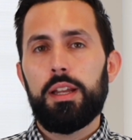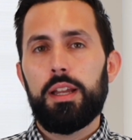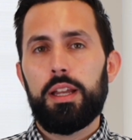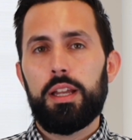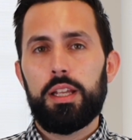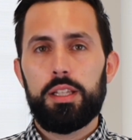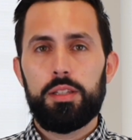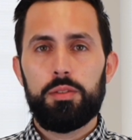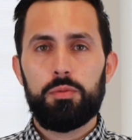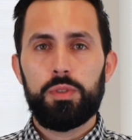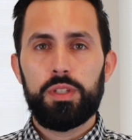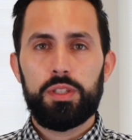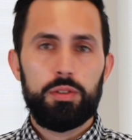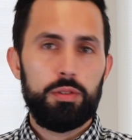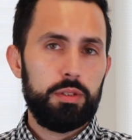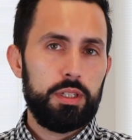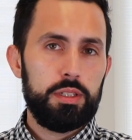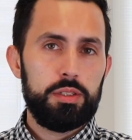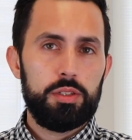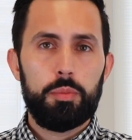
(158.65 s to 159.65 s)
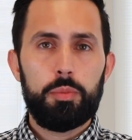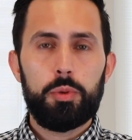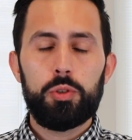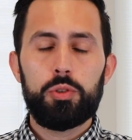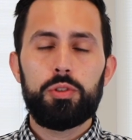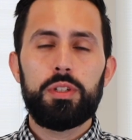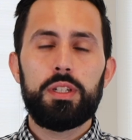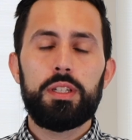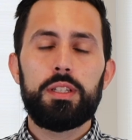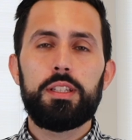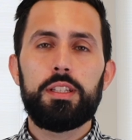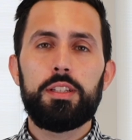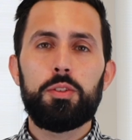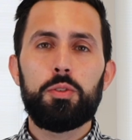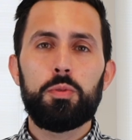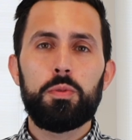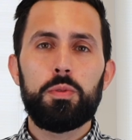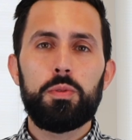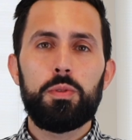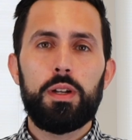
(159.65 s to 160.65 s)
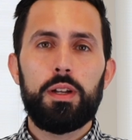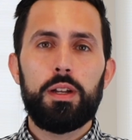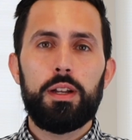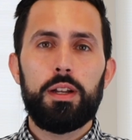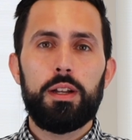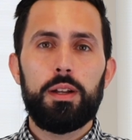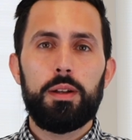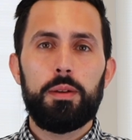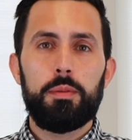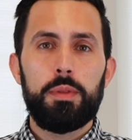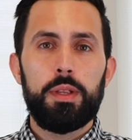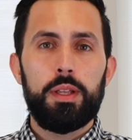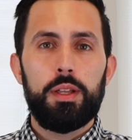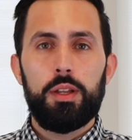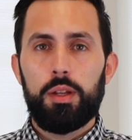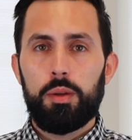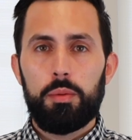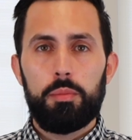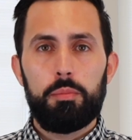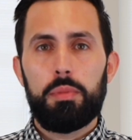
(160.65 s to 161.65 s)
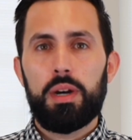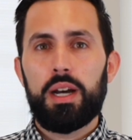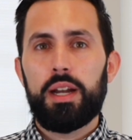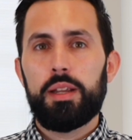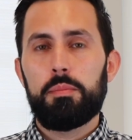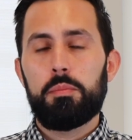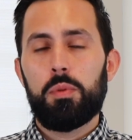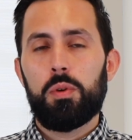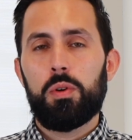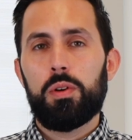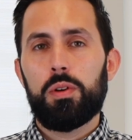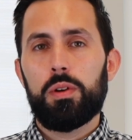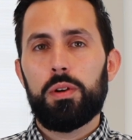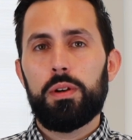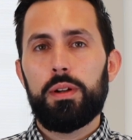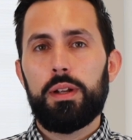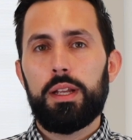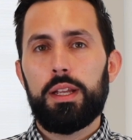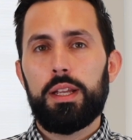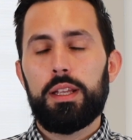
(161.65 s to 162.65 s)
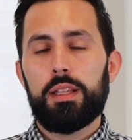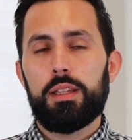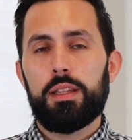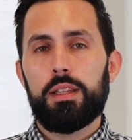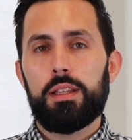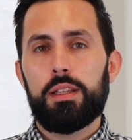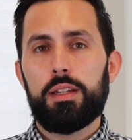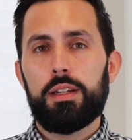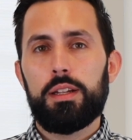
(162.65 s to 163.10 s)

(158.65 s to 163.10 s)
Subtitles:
and we took this opportunity to buy more and